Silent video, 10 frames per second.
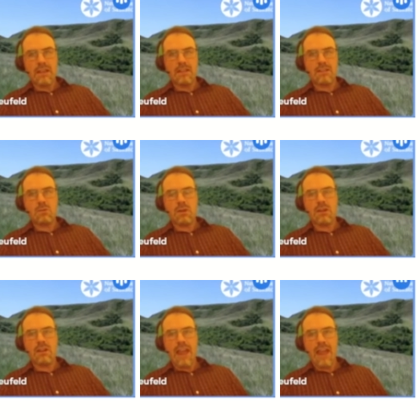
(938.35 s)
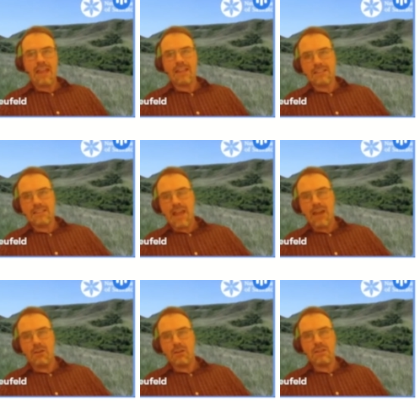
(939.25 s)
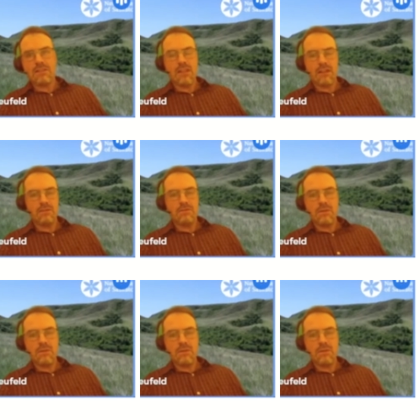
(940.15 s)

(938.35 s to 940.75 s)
and this one hangs down instead of,